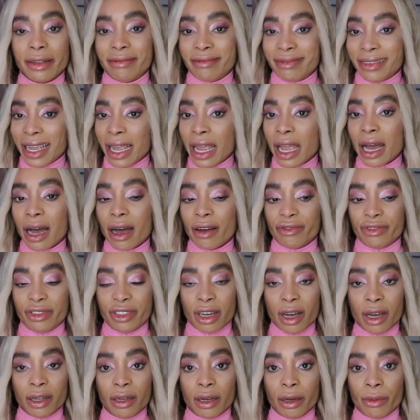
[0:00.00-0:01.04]
they have
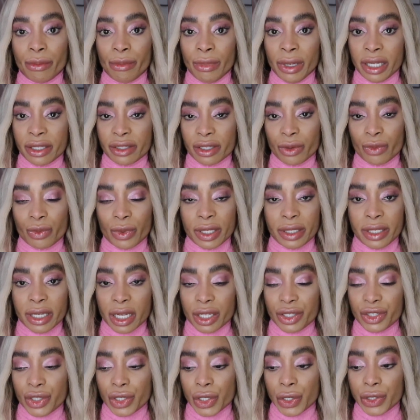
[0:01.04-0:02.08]
done amazing with their
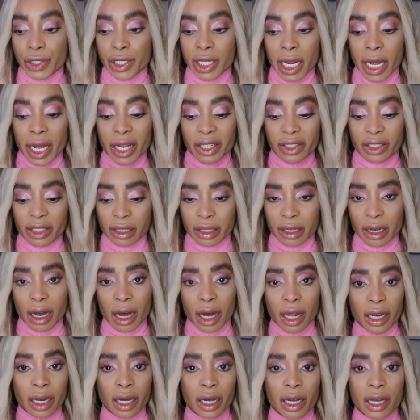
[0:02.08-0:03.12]
suits. Like, the
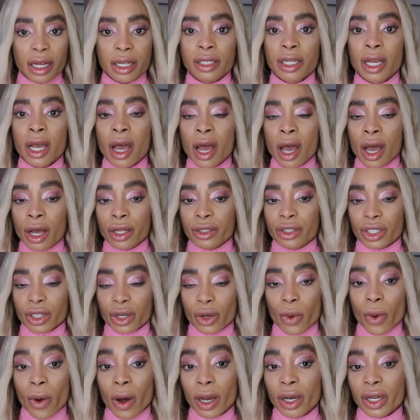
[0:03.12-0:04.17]
colors, the
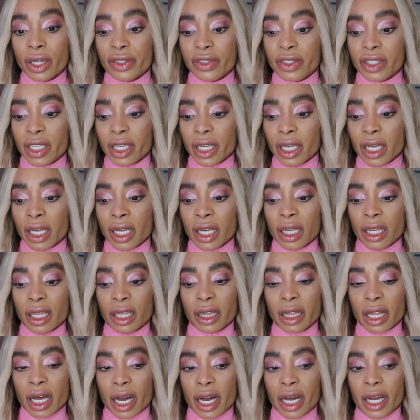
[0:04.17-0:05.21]
quality,
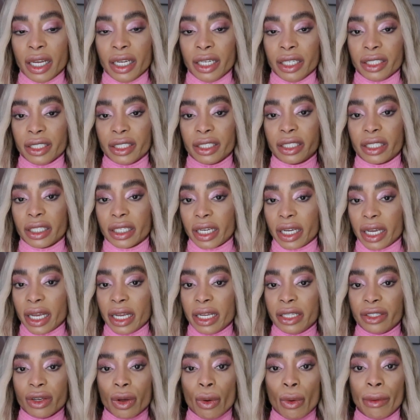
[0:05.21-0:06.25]
like,
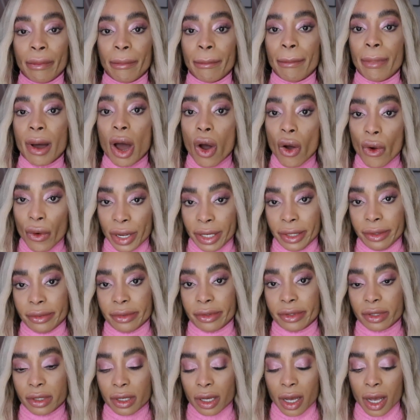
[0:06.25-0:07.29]
is on
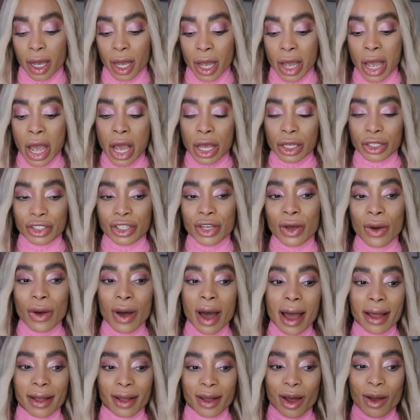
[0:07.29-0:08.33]
point. So
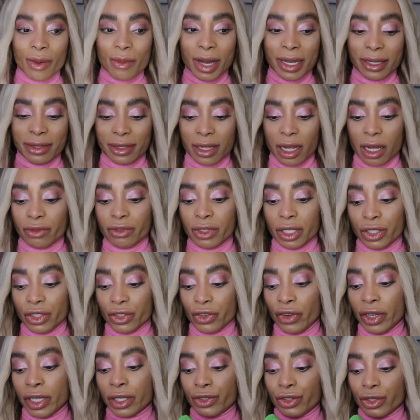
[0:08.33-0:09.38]
I got myself this
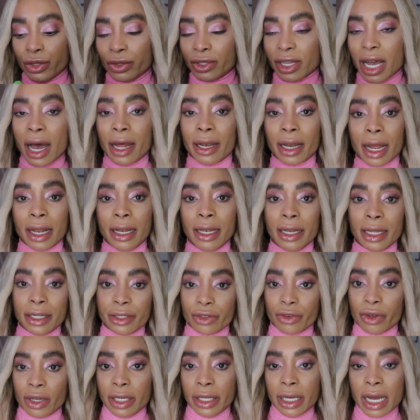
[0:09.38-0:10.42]
green suit, and
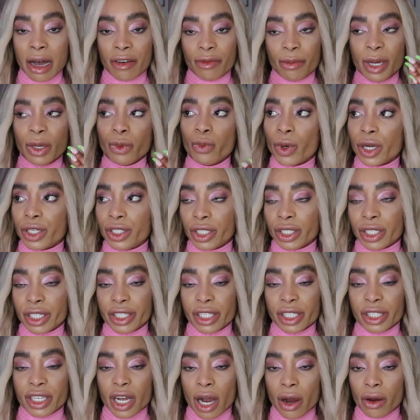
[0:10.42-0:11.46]
I've been watching this
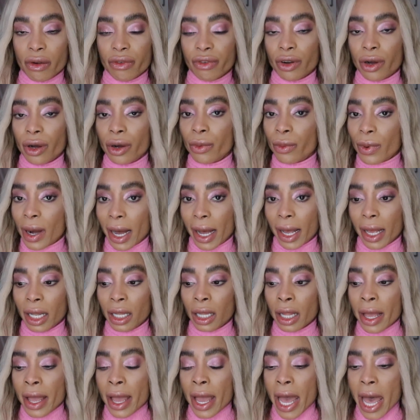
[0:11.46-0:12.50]
in Zara for a while,
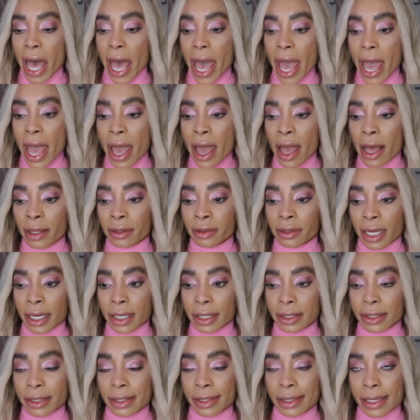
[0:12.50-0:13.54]
and
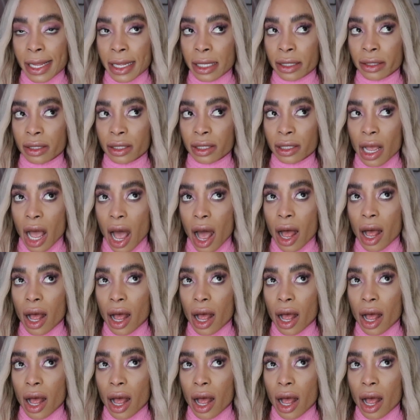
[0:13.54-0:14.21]
like since